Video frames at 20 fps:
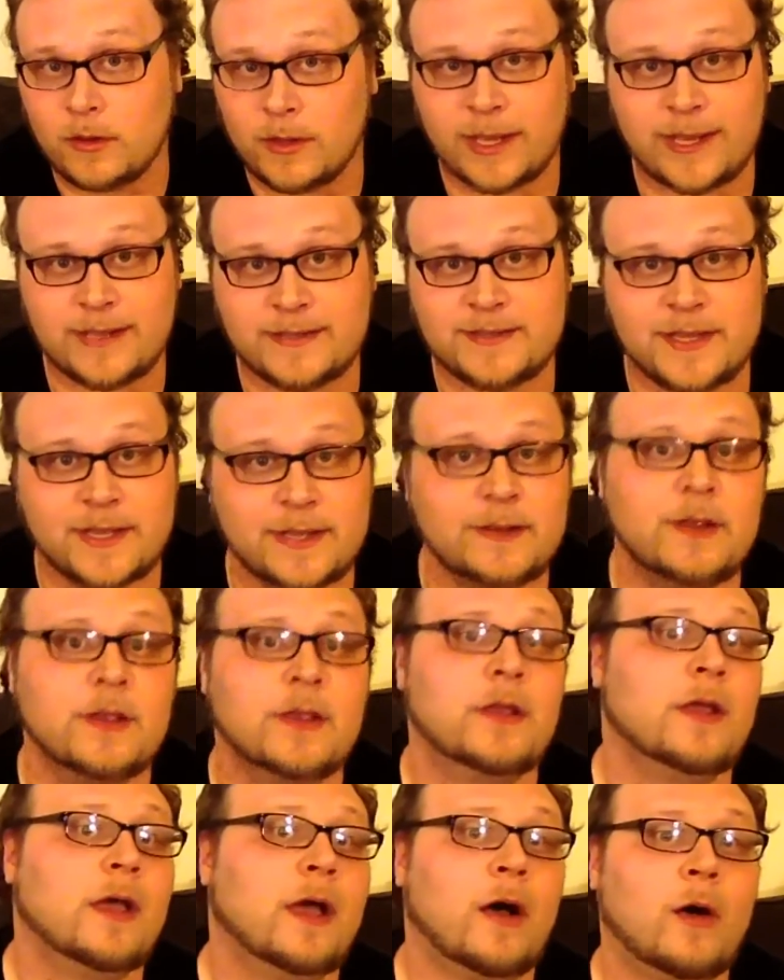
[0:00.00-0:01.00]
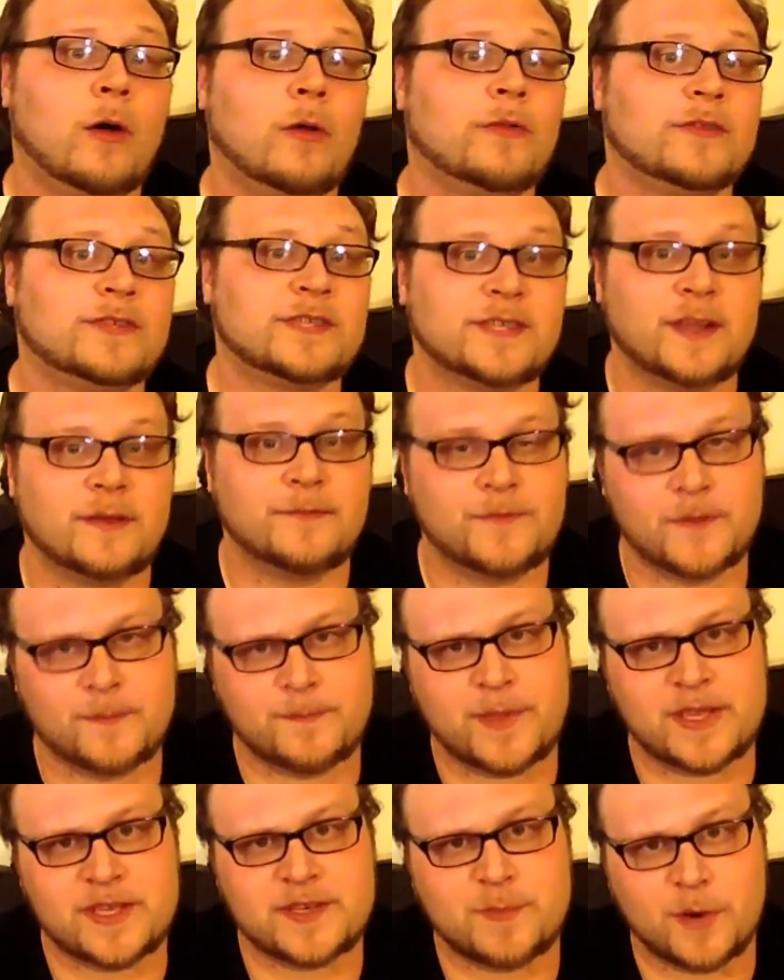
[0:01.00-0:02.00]
Like I said, all the stuff, the
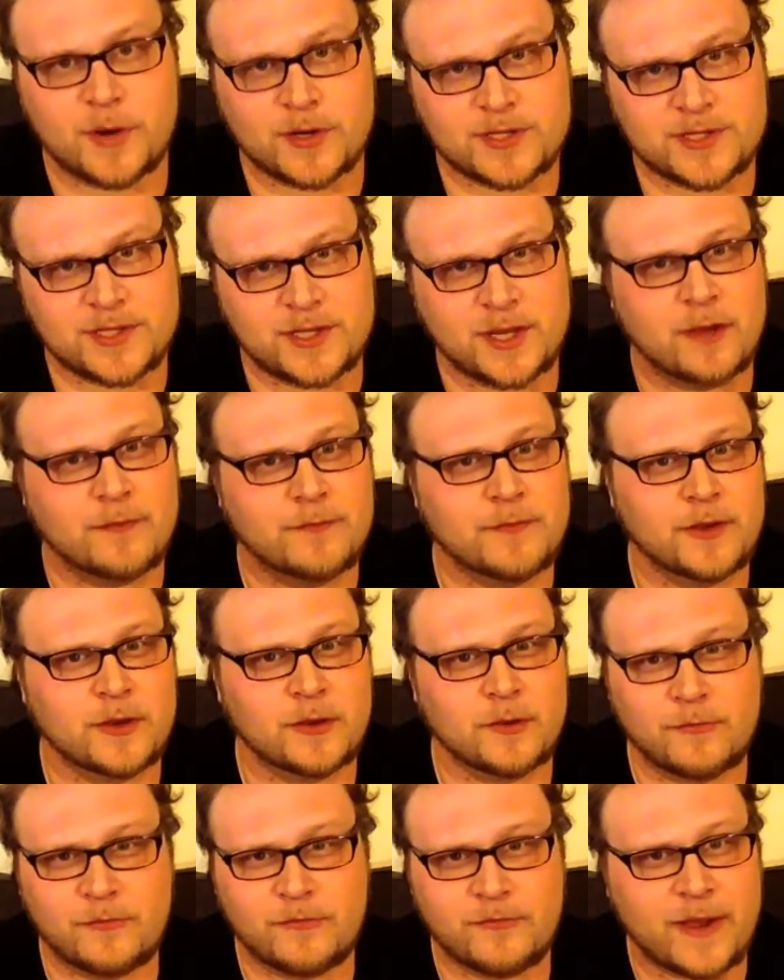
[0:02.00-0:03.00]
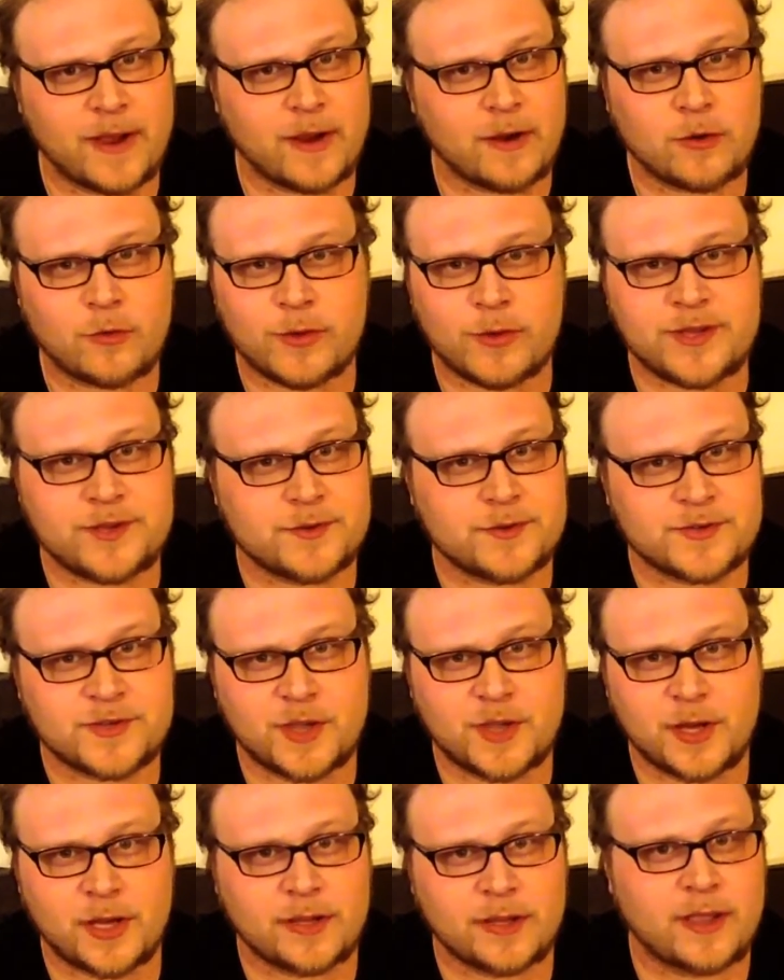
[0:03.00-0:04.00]
benchmark stuff, fair creatures,
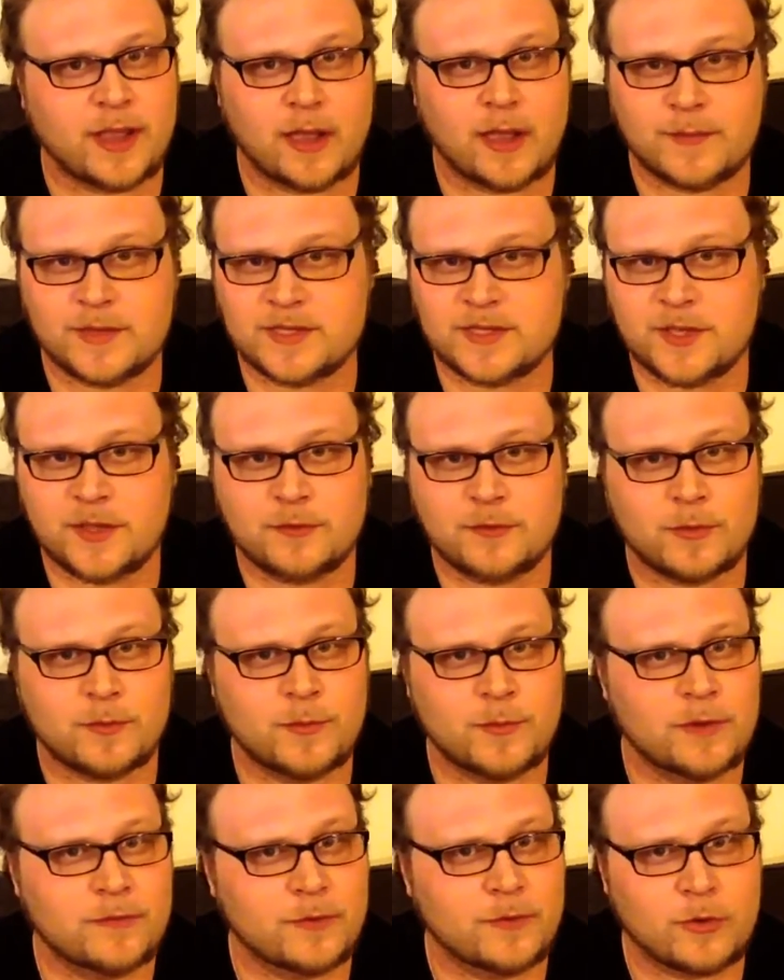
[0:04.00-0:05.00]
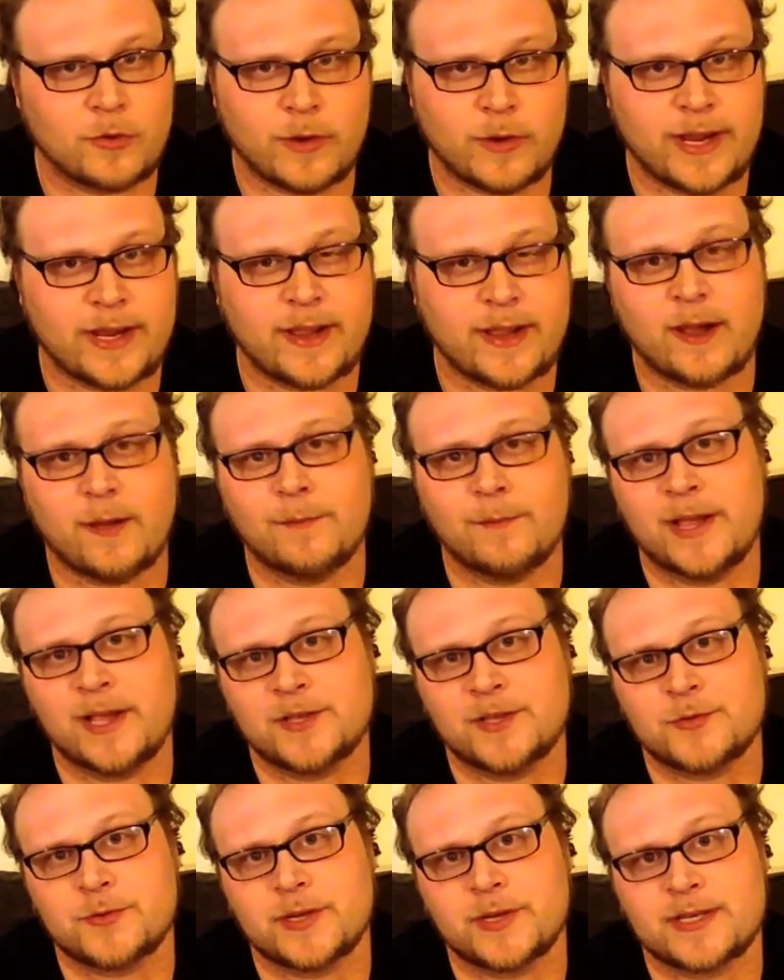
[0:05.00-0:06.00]
good uncommons, good removal, great
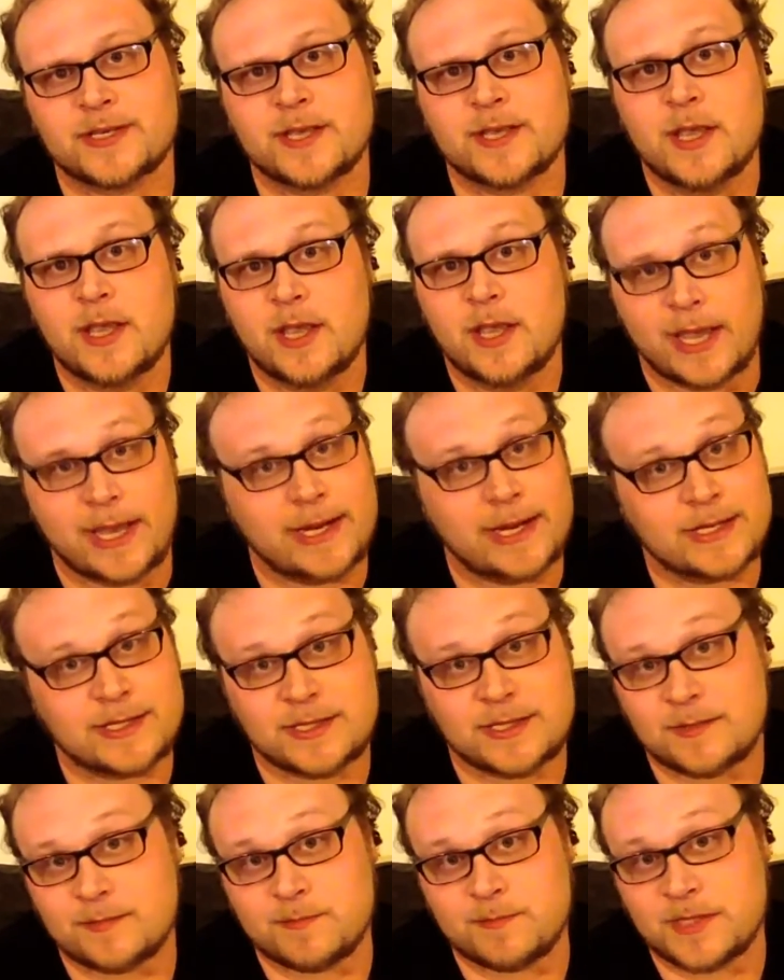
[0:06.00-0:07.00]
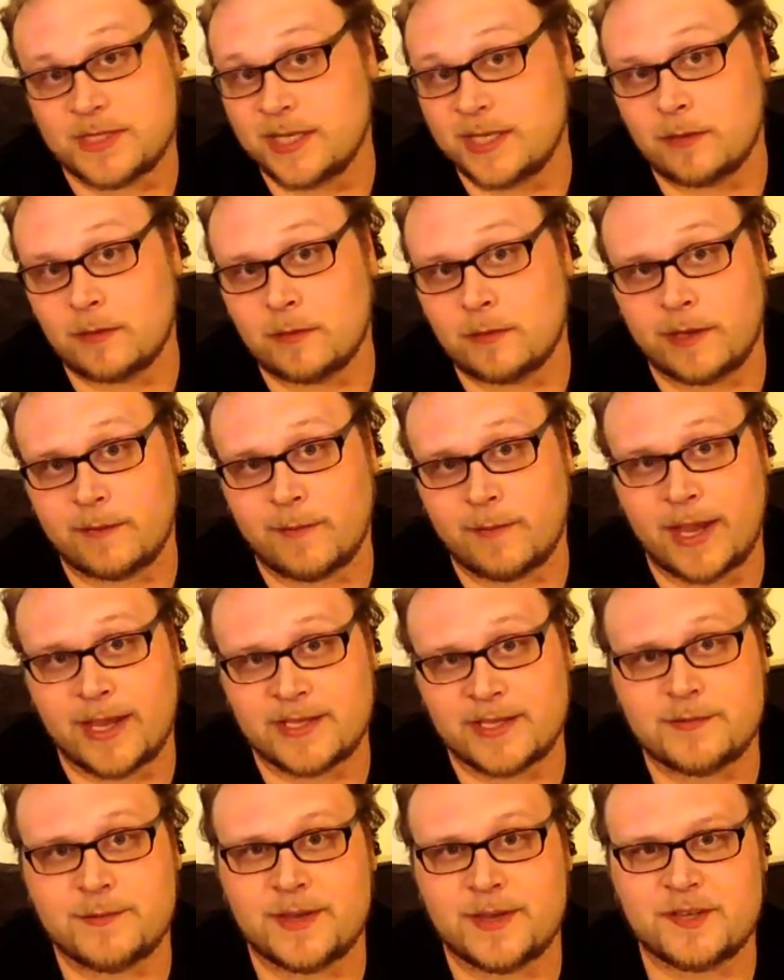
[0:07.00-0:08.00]
combat tricks, and it's still, in my
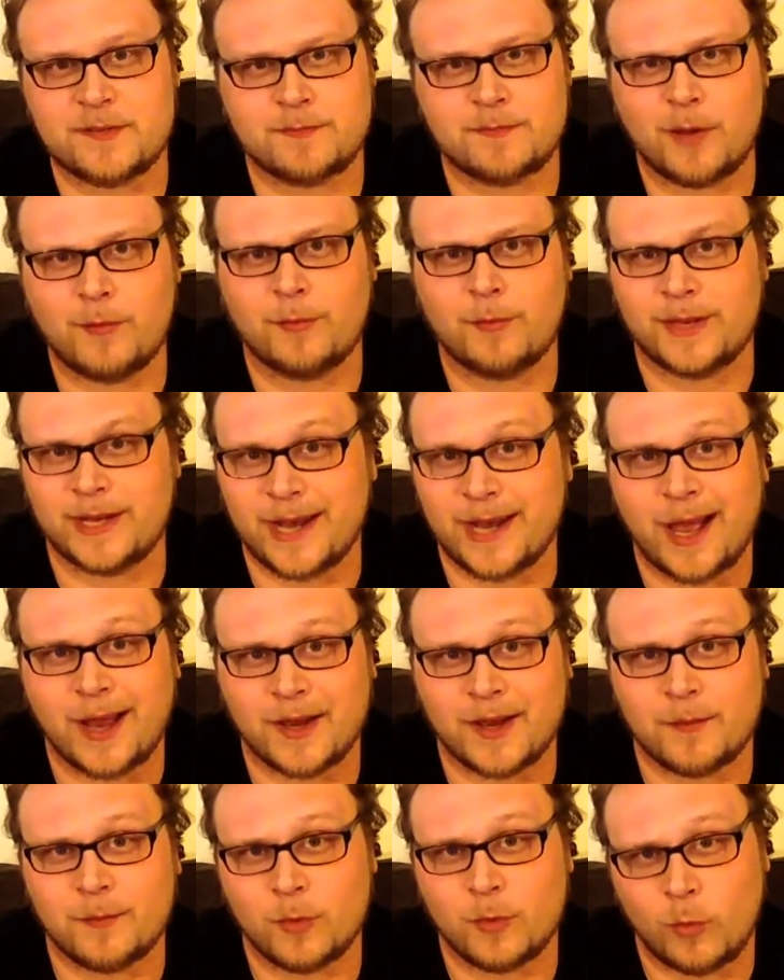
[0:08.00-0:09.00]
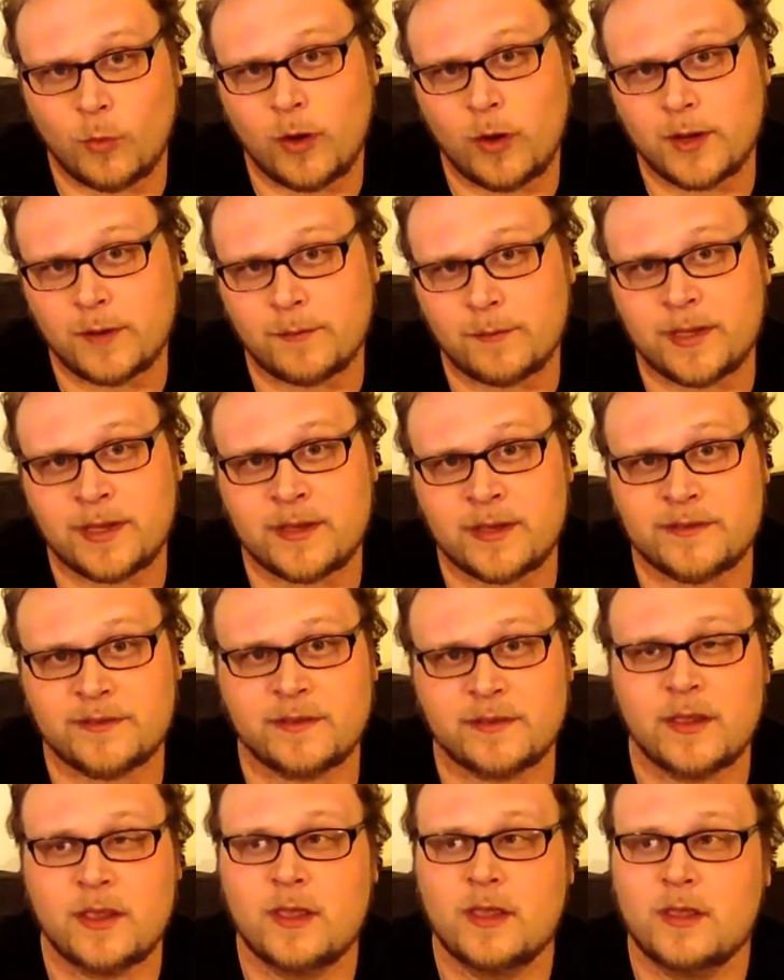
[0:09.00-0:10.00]
estimation, probably not number 1
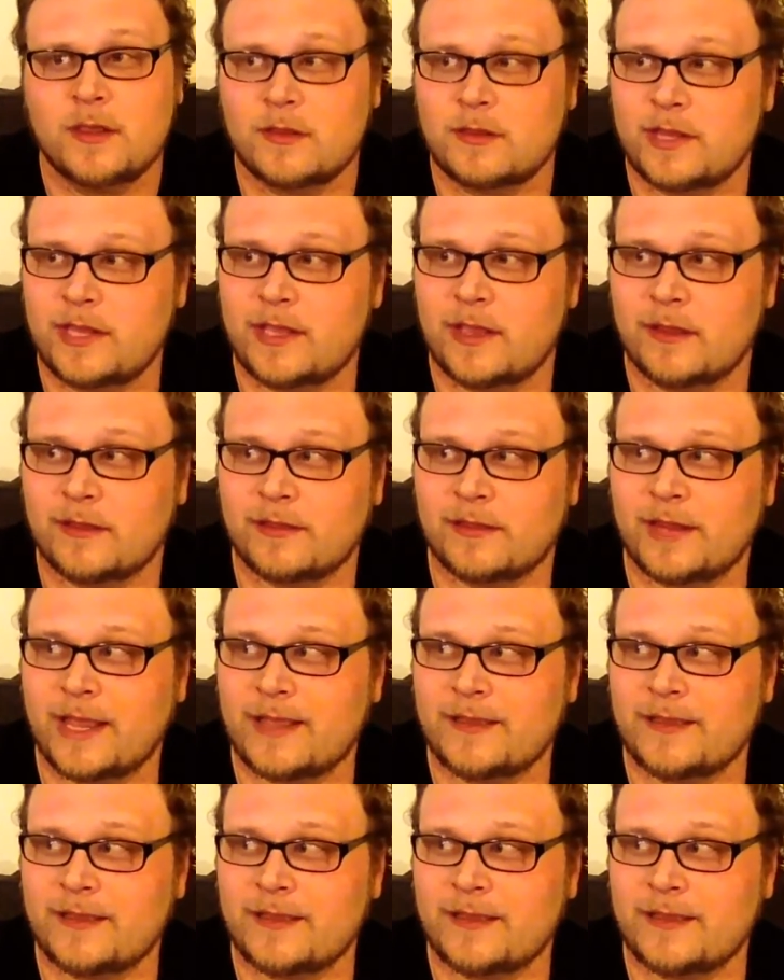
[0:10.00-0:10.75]
because the